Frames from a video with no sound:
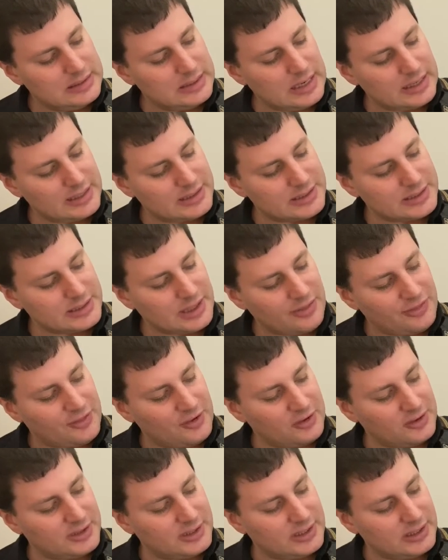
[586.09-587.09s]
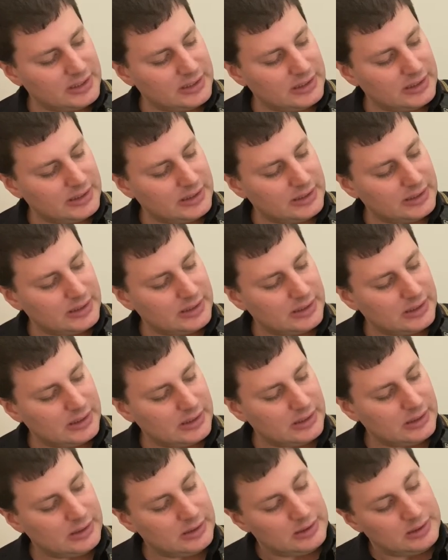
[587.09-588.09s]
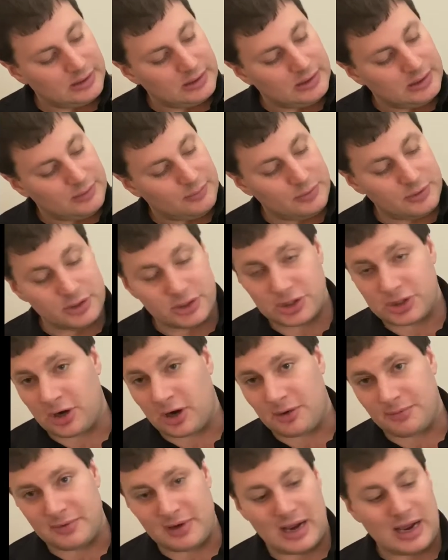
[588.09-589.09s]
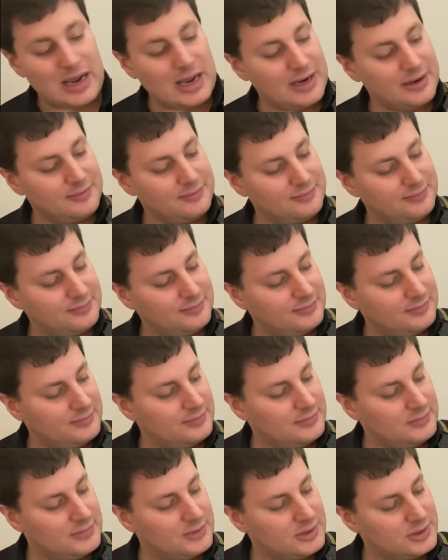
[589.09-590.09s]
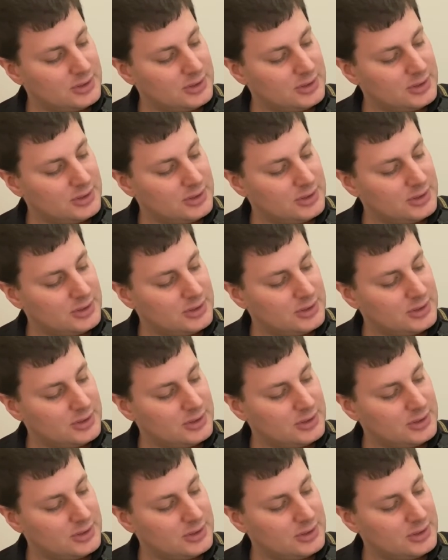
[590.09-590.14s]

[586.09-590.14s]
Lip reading: I guess it's the 13 with a sharp 9.